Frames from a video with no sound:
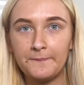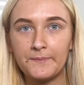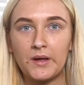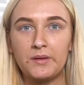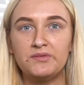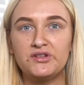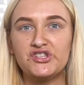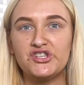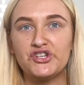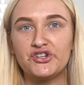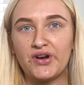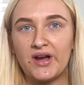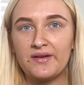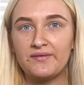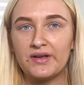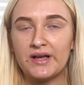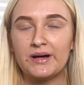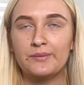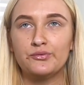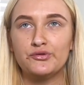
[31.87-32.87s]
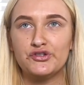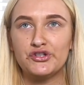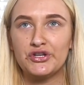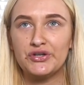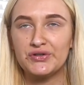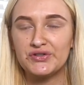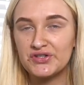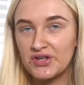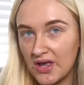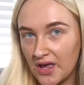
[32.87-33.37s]
I'm literally craving apple
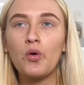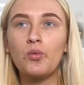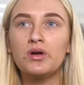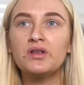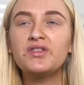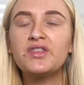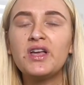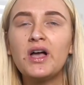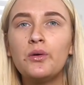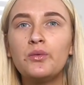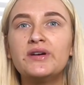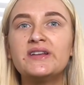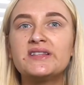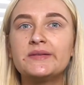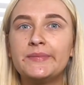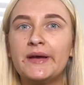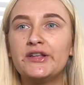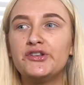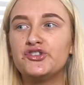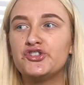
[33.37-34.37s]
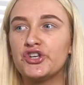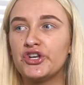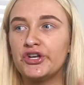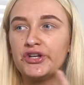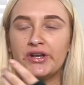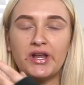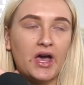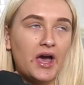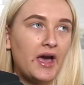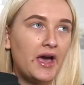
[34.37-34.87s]
juice. One thing I wanted to
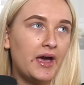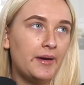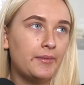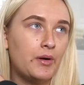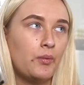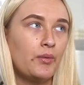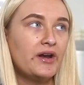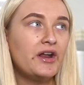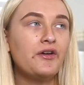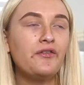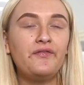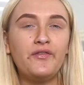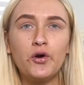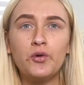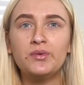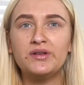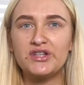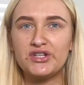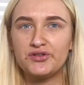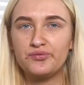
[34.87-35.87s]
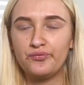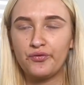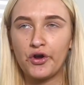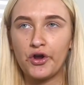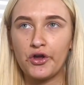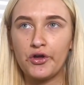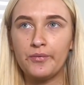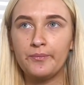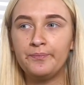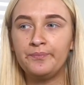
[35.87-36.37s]
mention, when I film in this
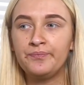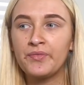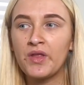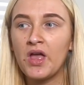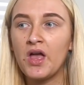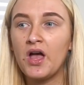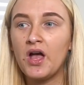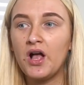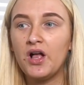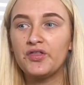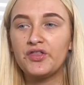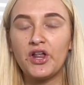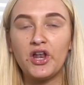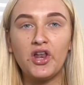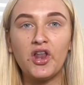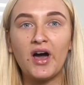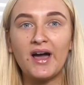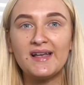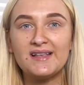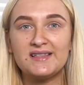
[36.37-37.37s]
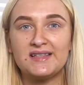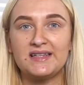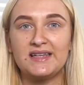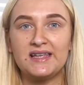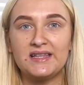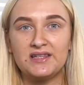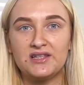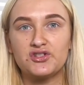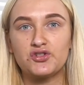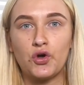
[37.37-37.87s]
room, the lighting
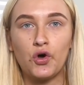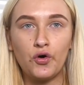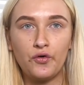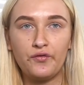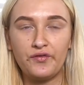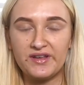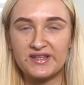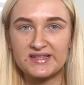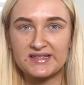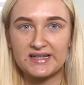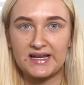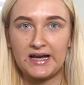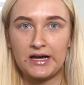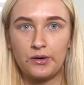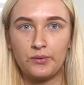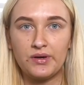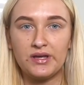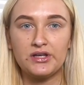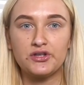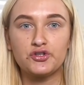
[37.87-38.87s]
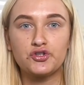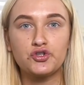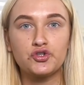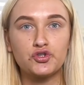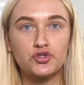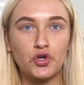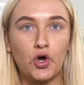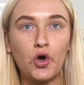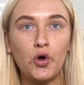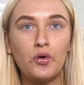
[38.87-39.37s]
in this office now is
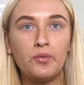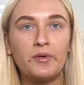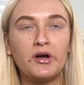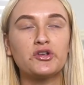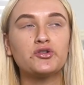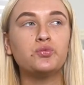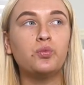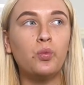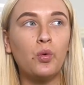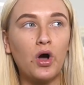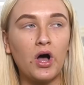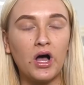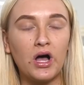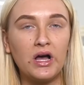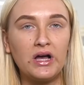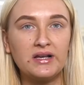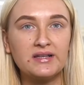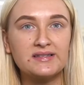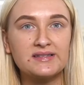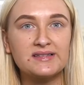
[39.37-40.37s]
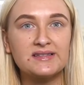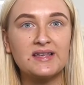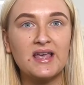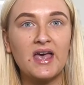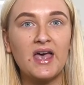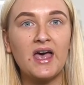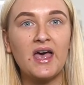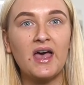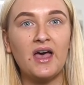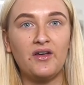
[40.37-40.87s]
so much worse
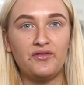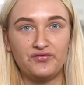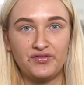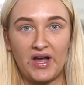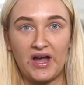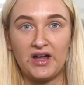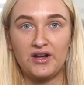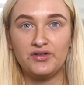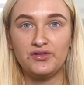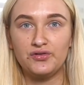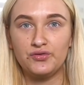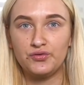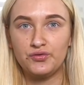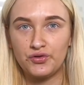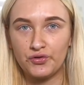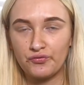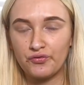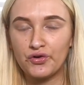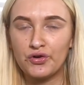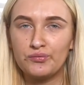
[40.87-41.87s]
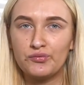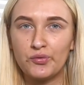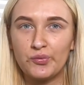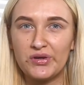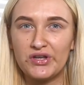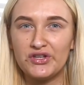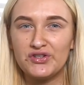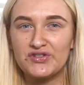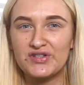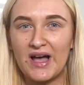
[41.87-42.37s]
than the room that
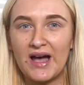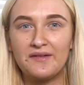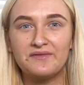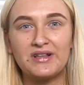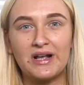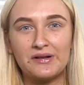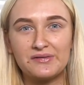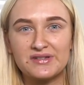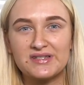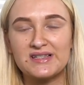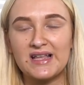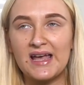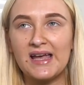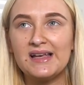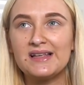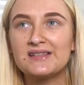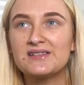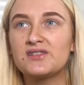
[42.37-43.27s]
we used to have downstairs.